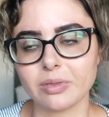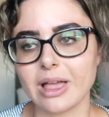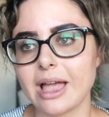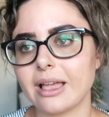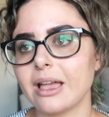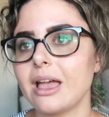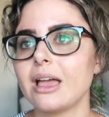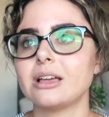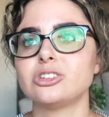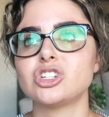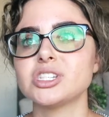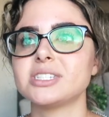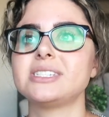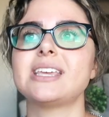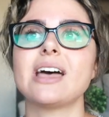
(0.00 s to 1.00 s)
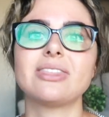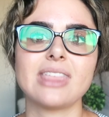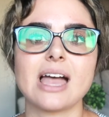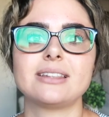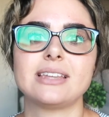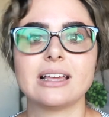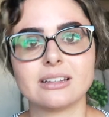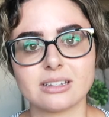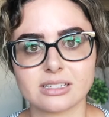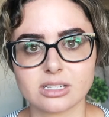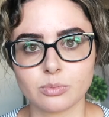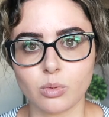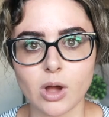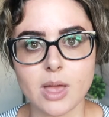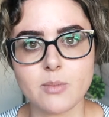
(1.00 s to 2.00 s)
Like just get that dentist
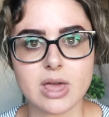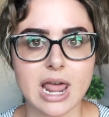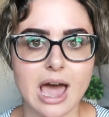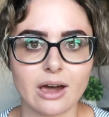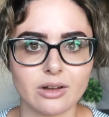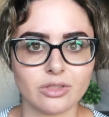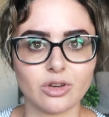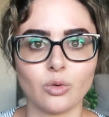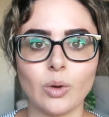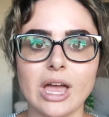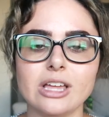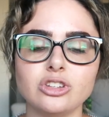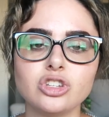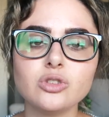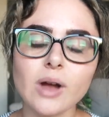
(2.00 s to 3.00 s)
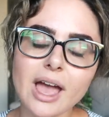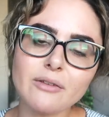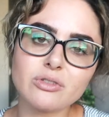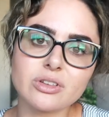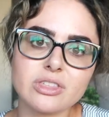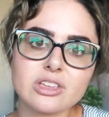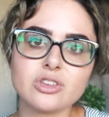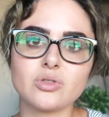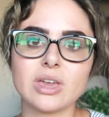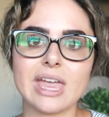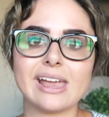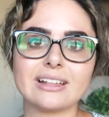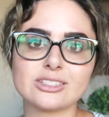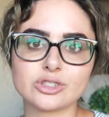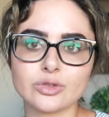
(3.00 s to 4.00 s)
appointment out of the way. Do everything you
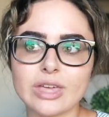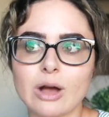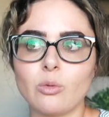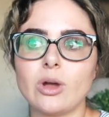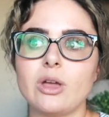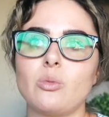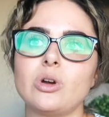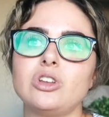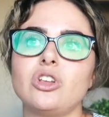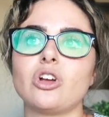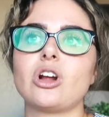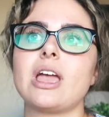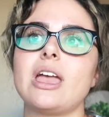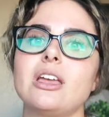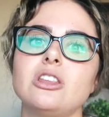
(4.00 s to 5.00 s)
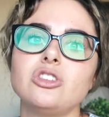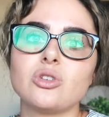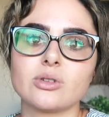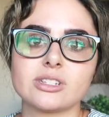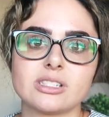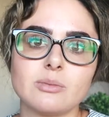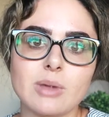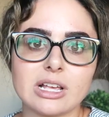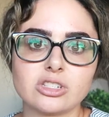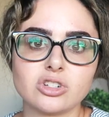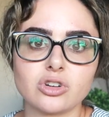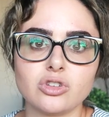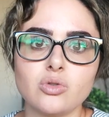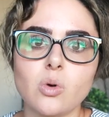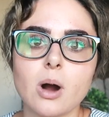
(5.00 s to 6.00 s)
can so that way when you're in your
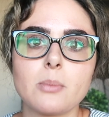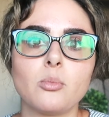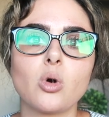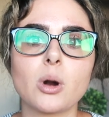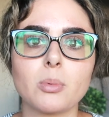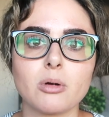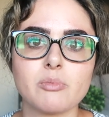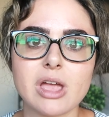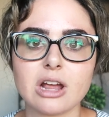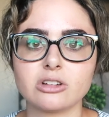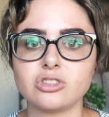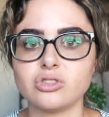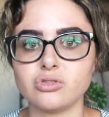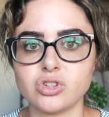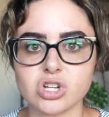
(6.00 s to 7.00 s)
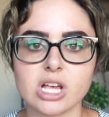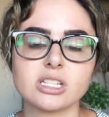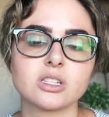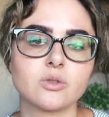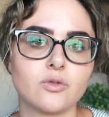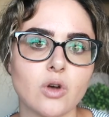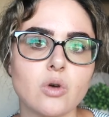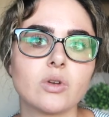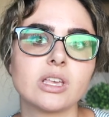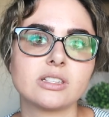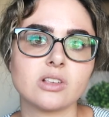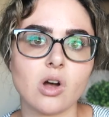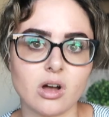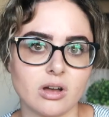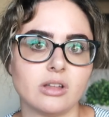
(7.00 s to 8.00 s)
semester, you are more prepared to just focus
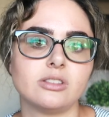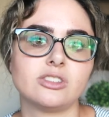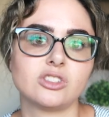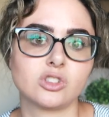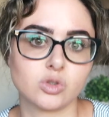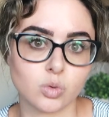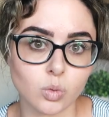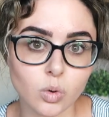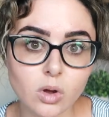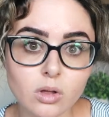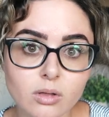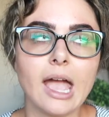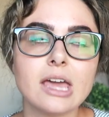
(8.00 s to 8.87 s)
on school.